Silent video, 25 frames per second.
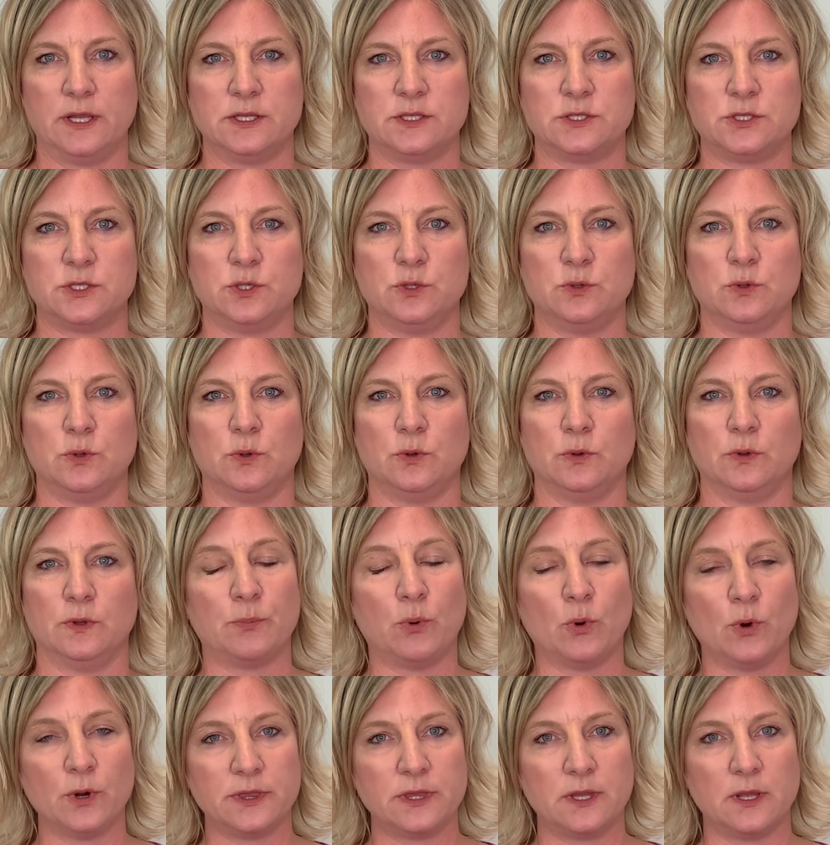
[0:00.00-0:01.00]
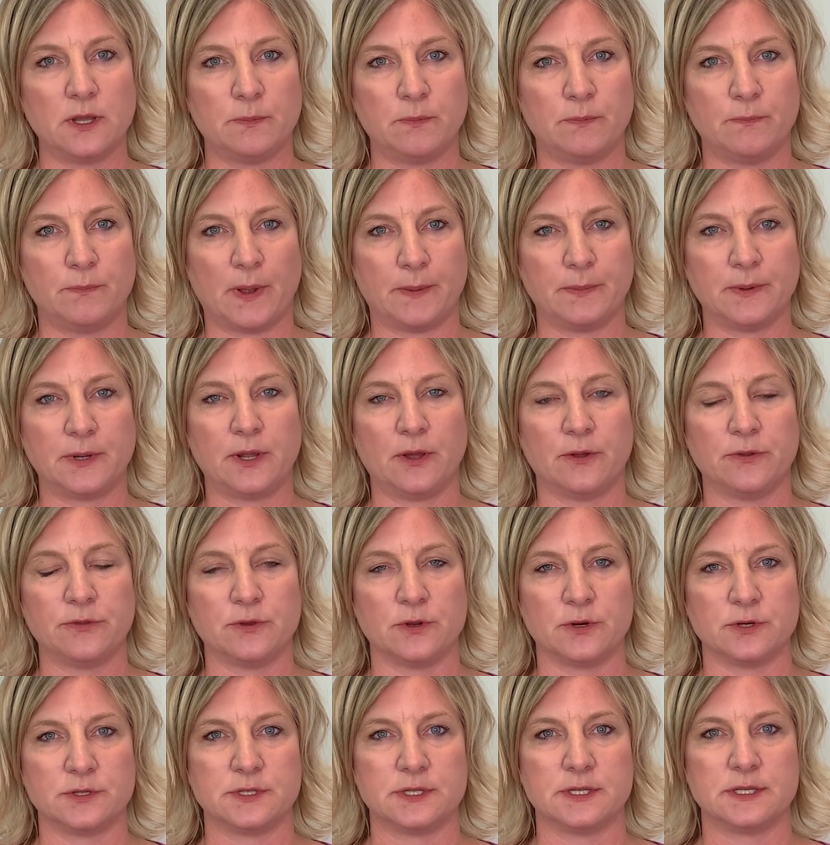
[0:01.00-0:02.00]
is to support the public health
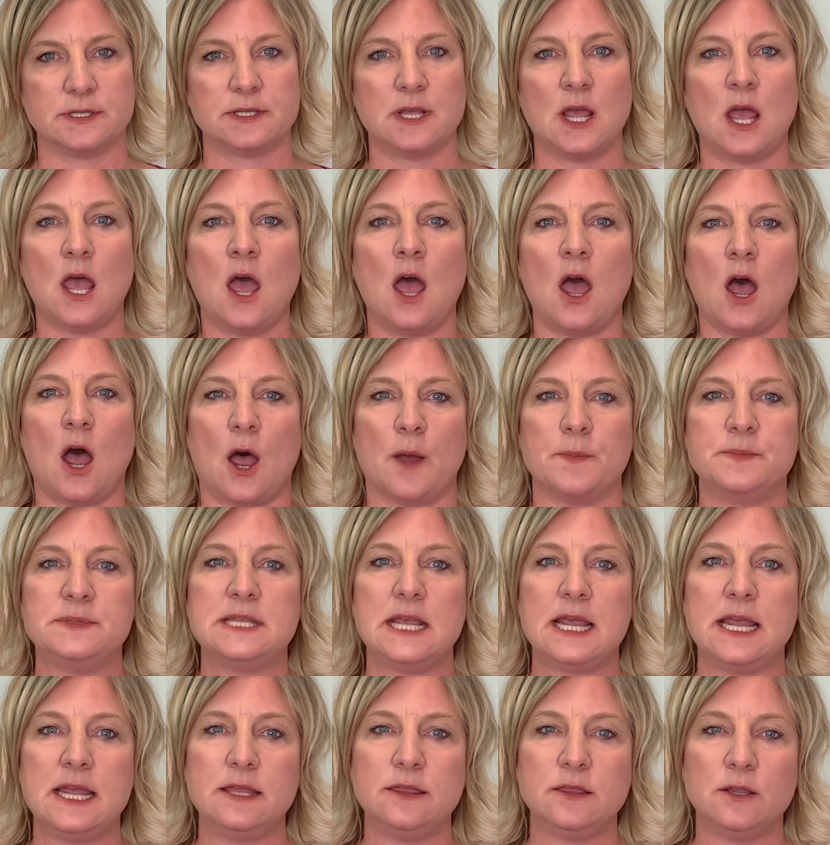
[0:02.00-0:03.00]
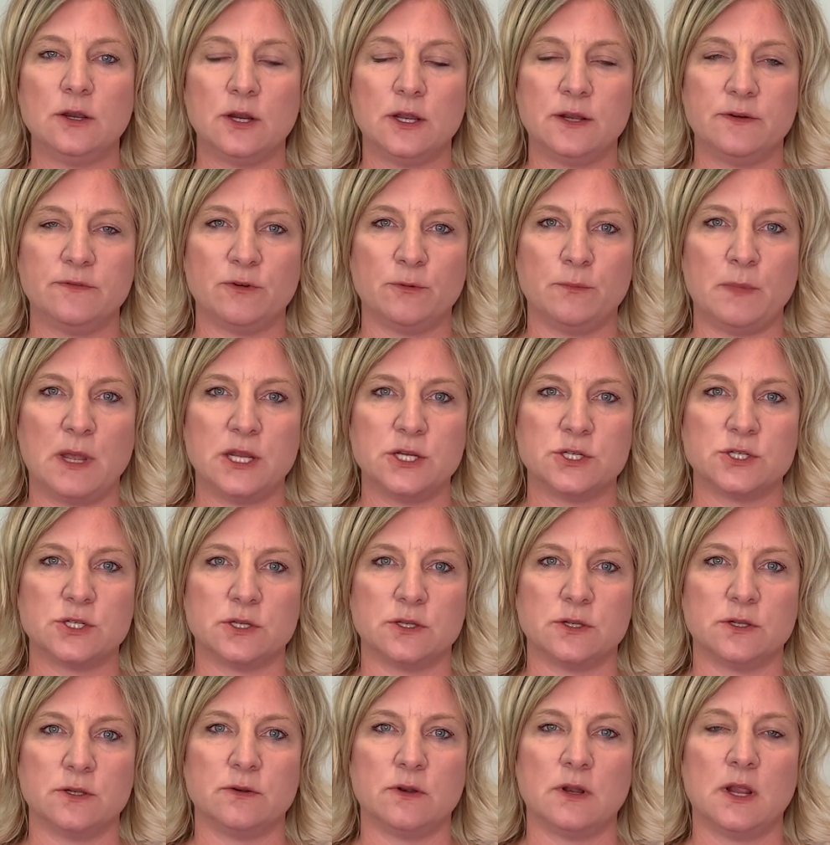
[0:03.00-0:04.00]
nurses obtain their
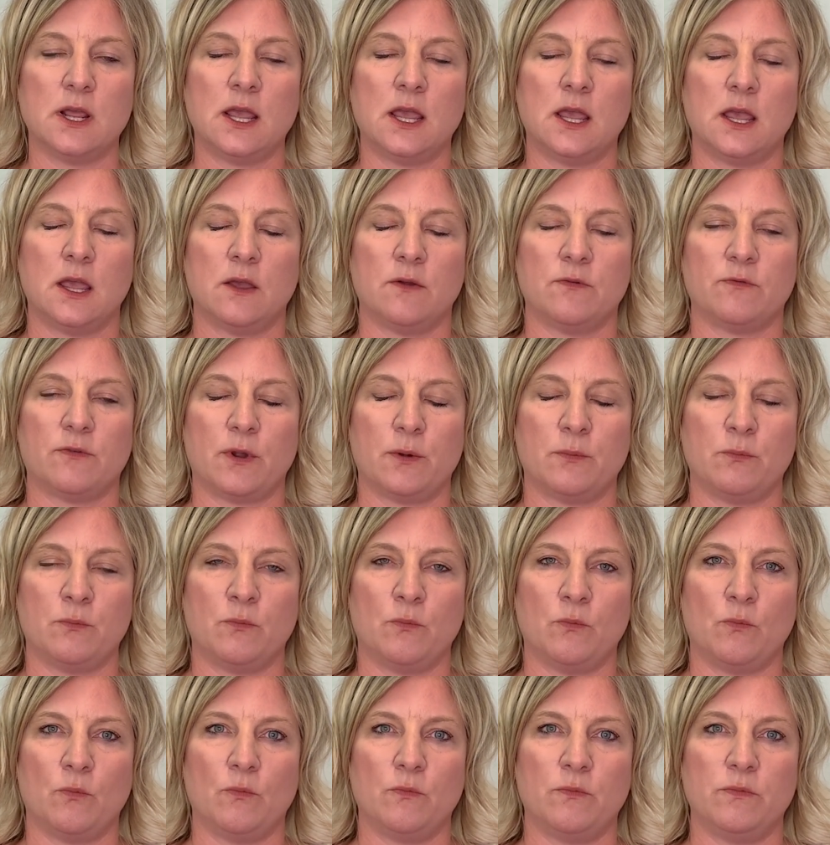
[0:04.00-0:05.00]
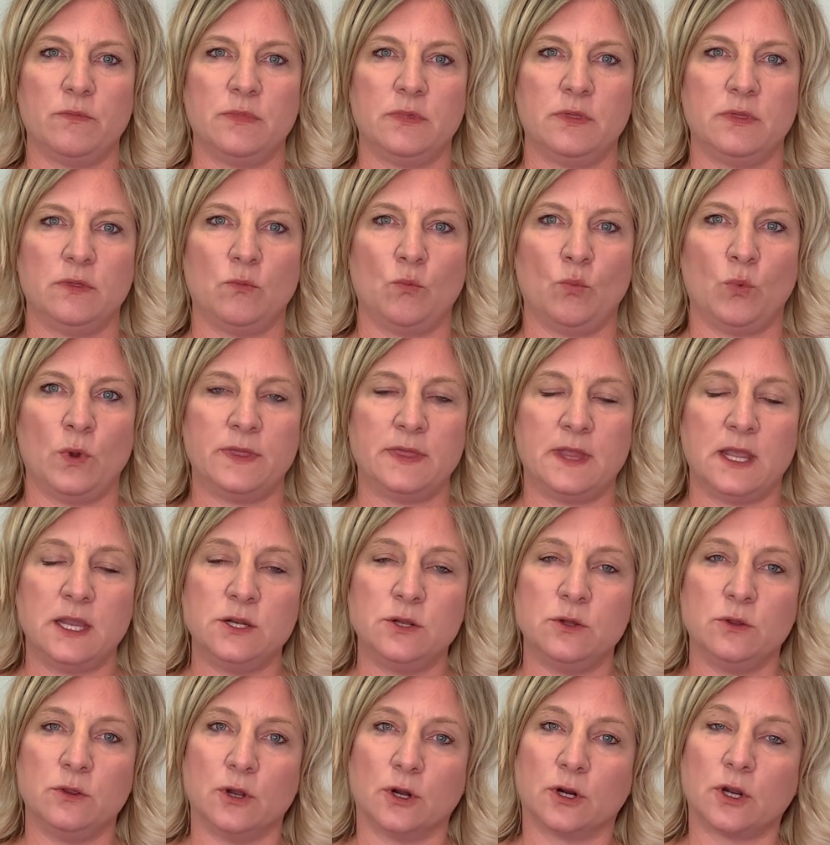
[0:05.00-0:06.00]
information from when they
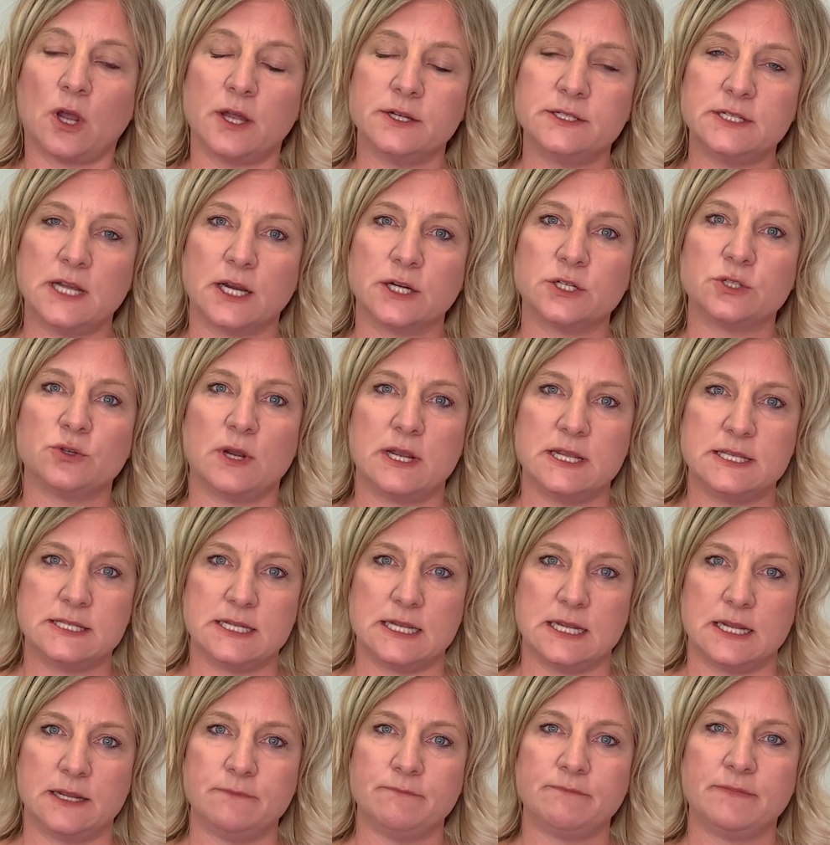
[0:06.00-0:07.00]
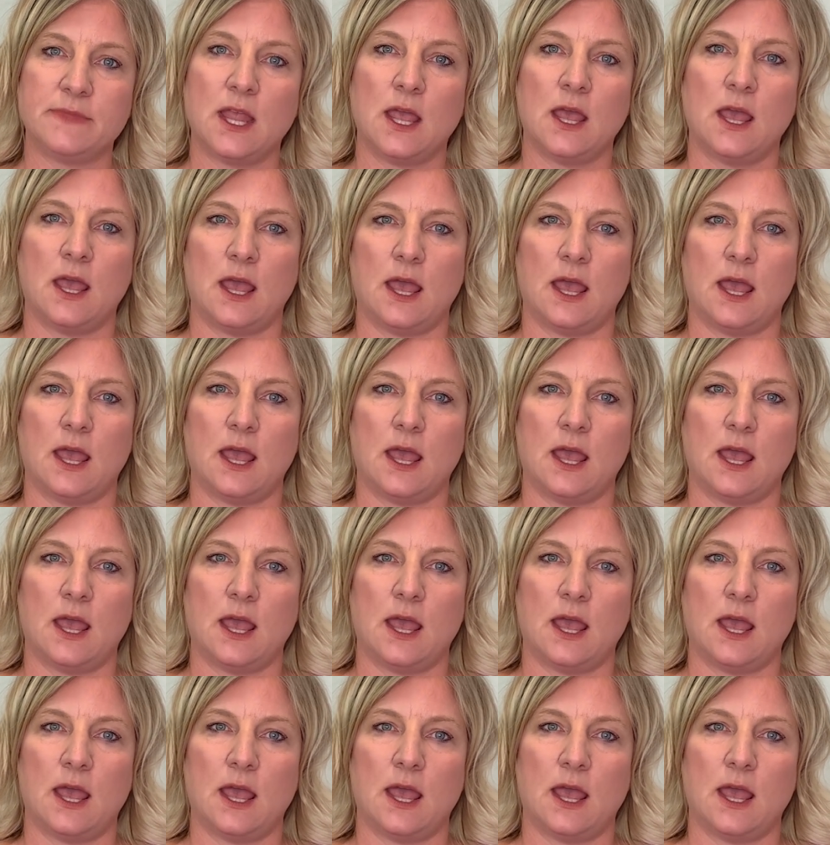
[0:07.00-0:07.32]
do their contact tracing,